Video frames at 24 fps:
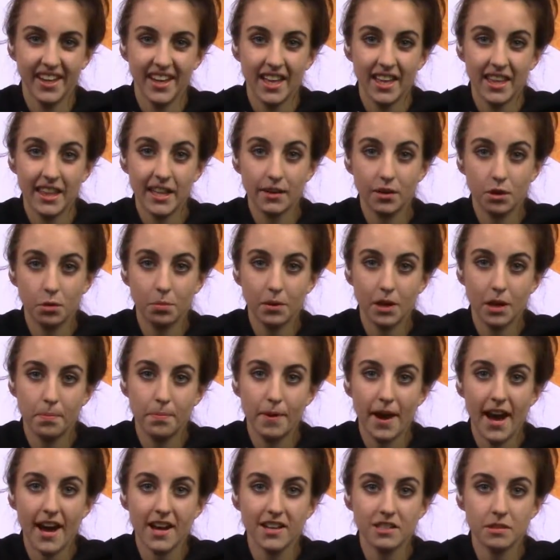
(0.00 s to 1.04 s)
There will be a
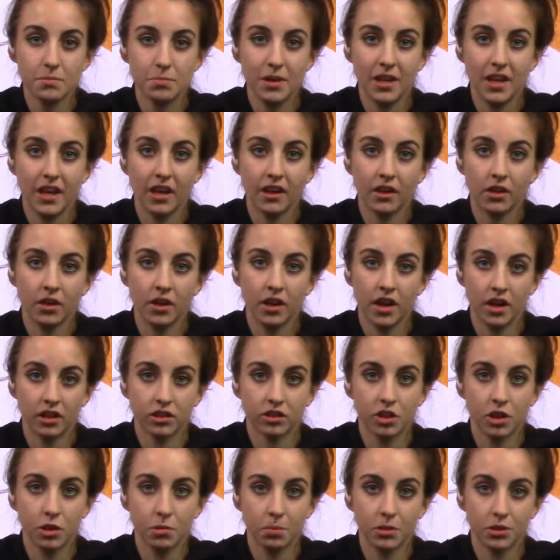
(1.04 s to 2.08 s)
past meeting on
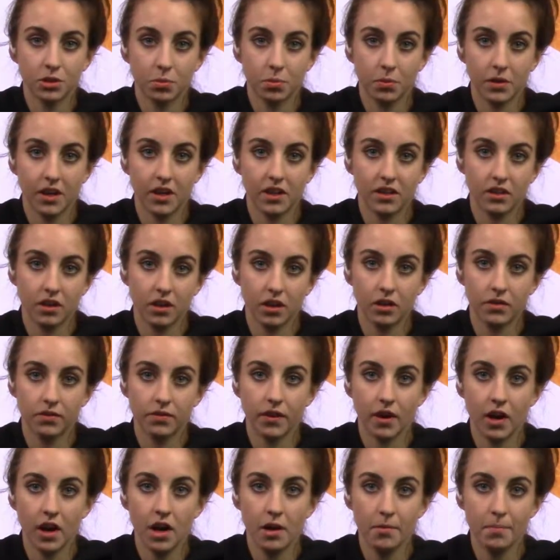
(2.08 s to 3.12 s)
October 23rd for
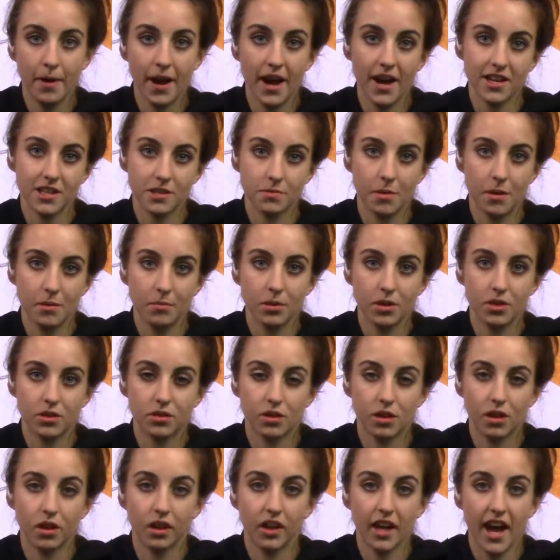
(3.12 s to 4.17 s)
all past members
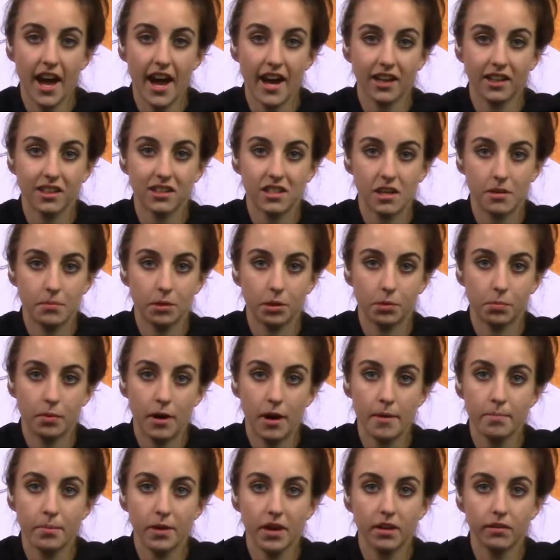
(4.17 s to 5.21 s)
during academic
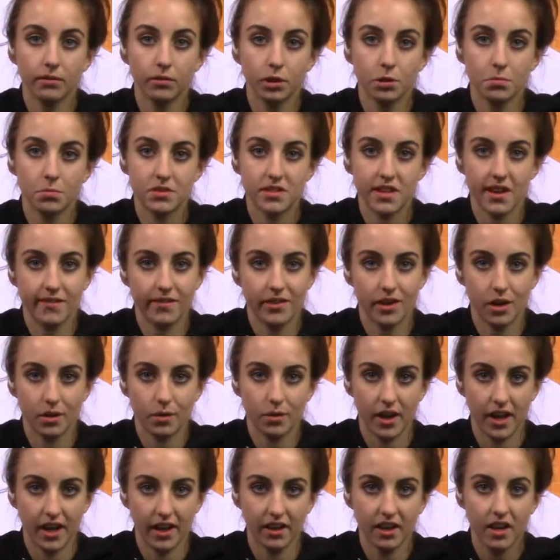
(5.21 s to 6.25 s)
prep in room
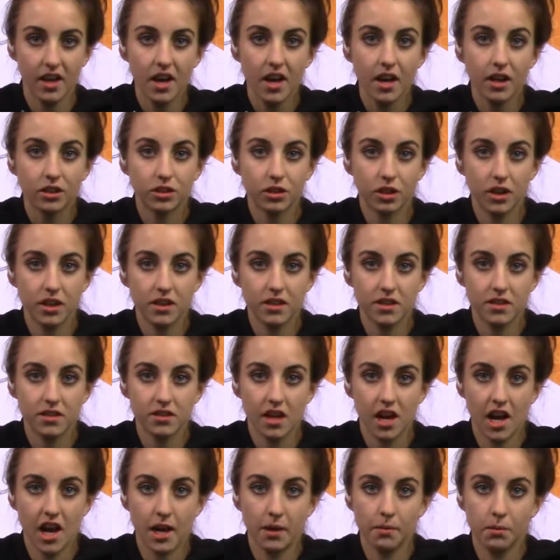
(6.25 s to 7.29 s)
708. During this
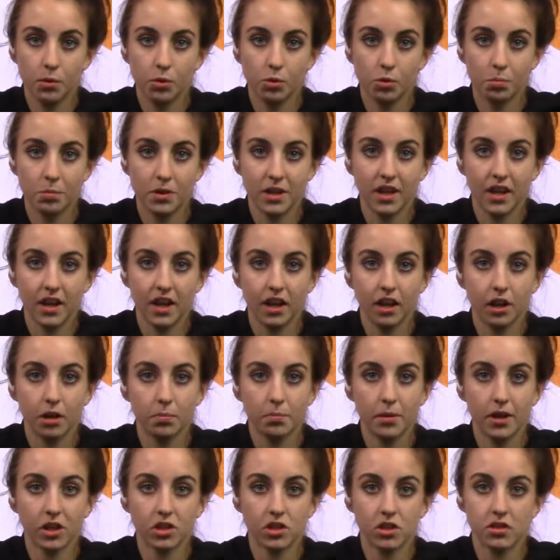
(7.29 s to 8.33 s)
time, you will be getting your
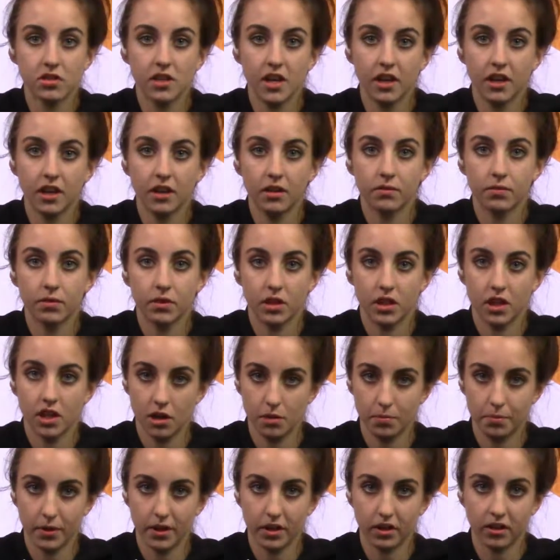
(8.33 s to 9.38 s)
picture taken for the
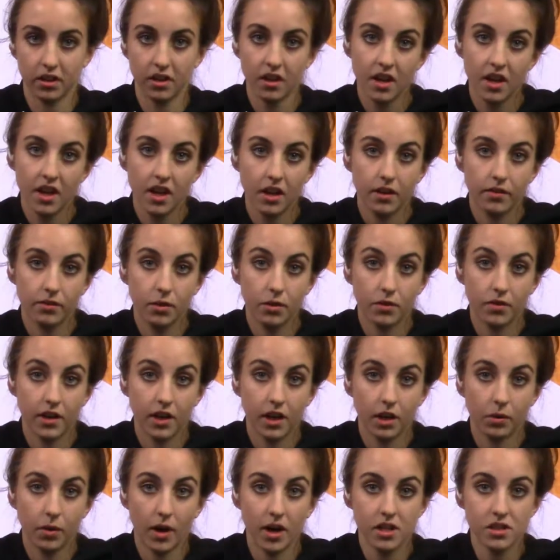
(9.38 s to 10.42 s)
yearbook. If you have any
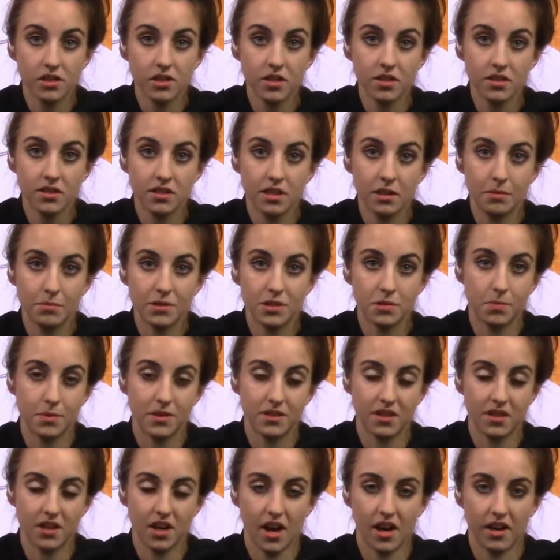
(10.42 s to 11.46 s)
questions, see Ms.
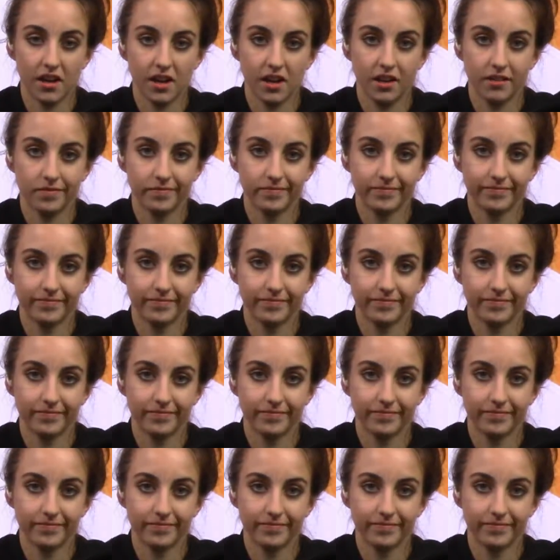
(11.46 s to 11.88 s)
Bizignani.